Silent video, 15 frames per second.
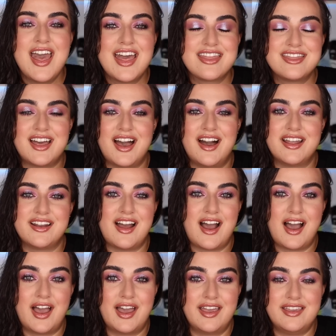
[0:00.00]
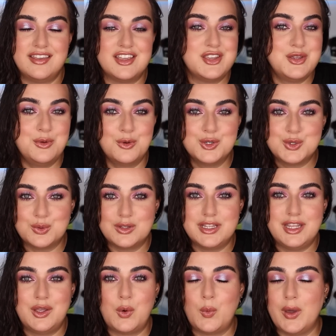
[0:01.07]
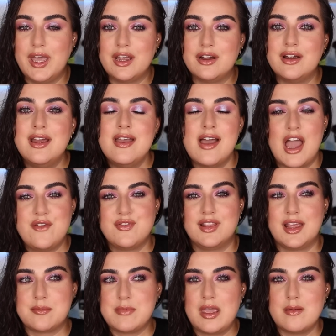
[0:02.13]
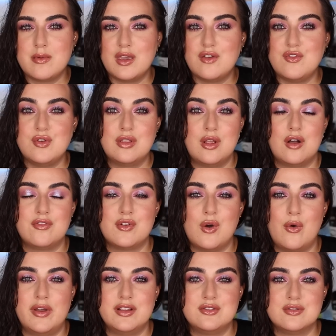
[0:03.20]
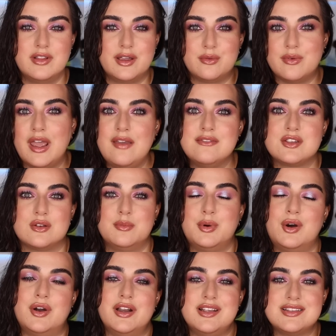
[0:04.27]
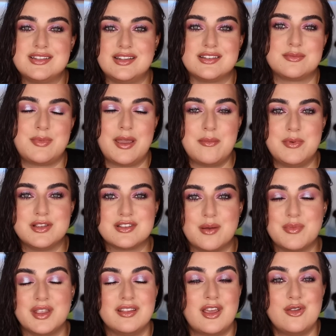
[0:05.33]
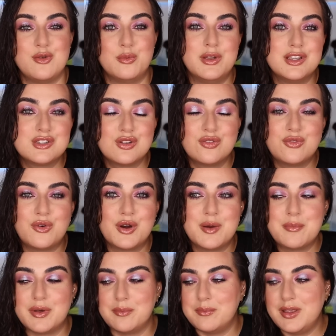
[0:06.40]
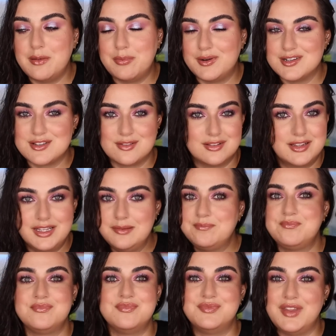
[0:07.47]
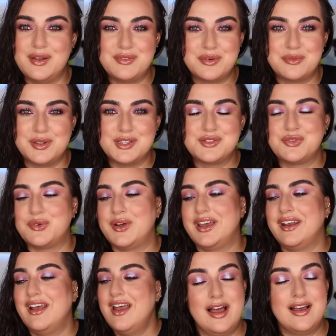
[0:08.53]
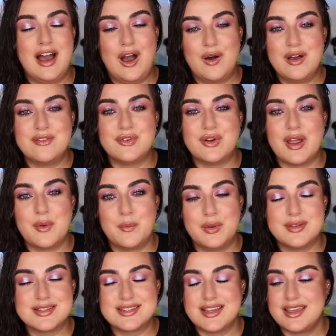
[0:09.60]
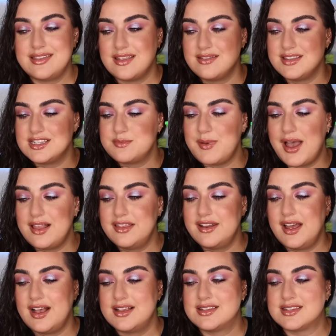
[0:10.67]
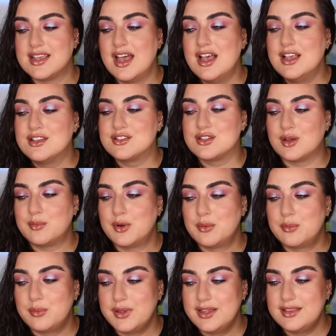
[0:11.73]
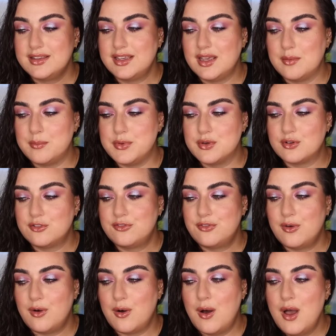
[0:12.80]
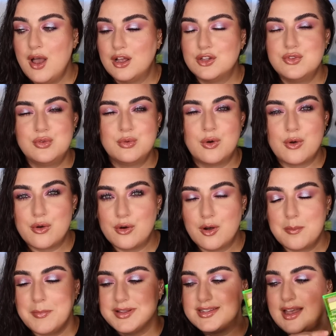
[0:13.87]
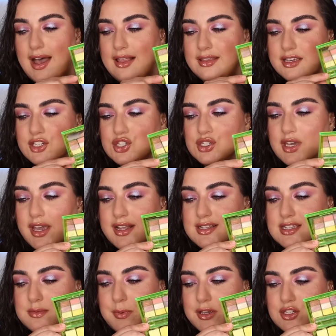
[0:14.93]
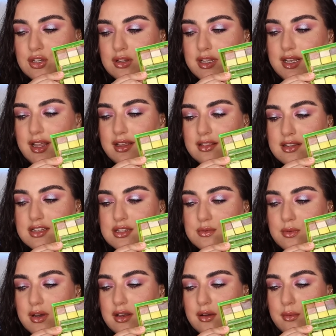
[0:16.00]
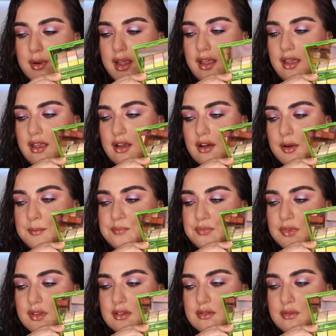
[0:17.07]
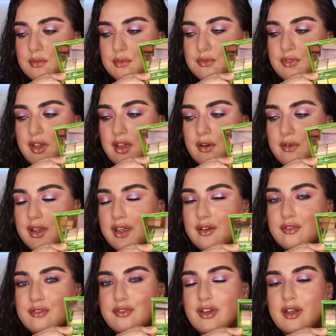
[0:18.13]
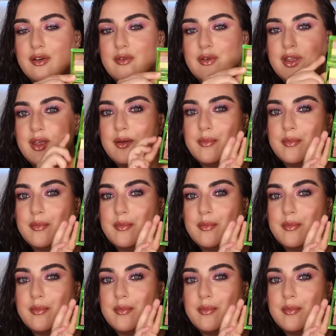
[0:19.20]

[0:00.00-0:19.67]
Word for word: that I usually wear I feel like maybe if you love going to like raves or parties this might be something that you reach for but me personally never reach for it. However, I will say that this palette has some really beautiful duochrome metallic shades, especially like this one right here very very